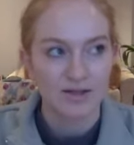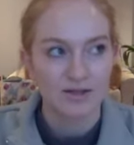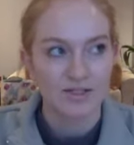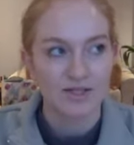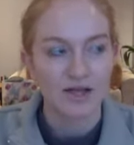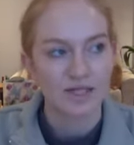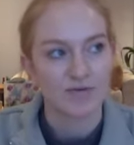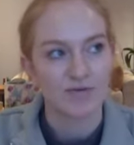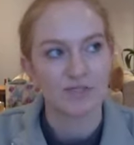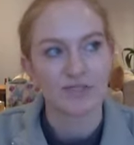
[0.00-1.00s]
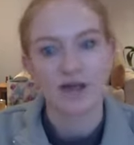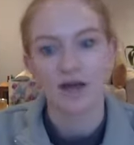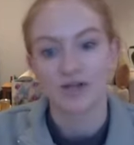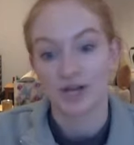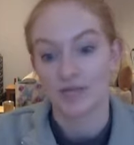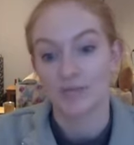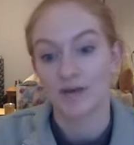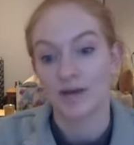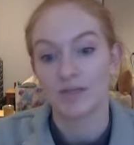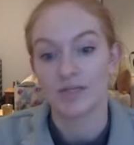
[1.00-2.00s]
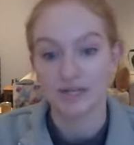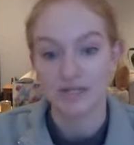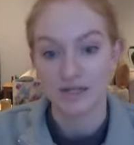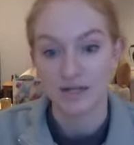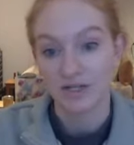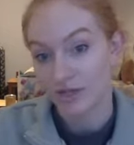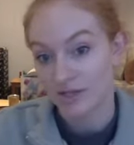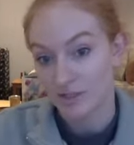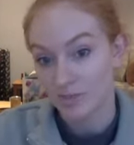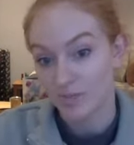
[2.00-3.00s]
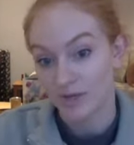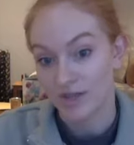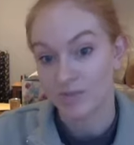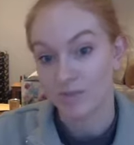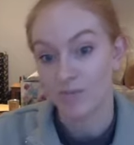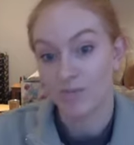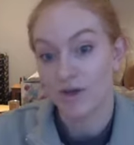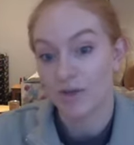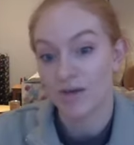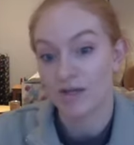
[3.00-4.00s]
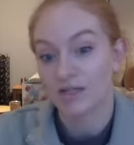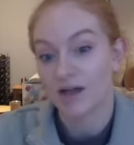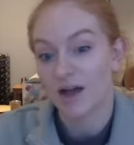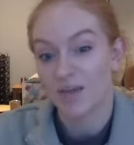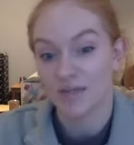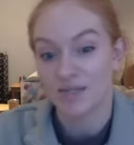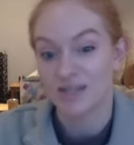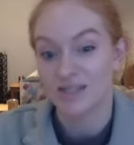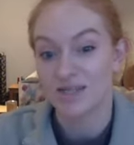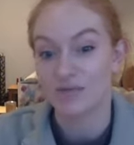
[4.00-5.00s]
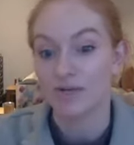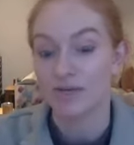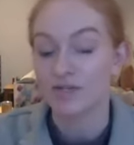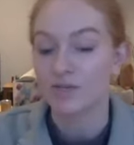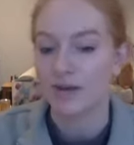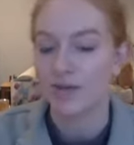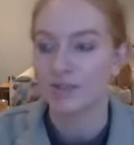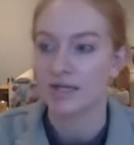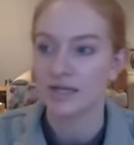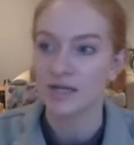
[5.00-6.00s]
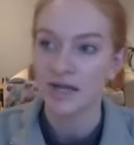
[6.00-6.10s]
scientific research has been limited, and to this moment in time is still reasonably limited.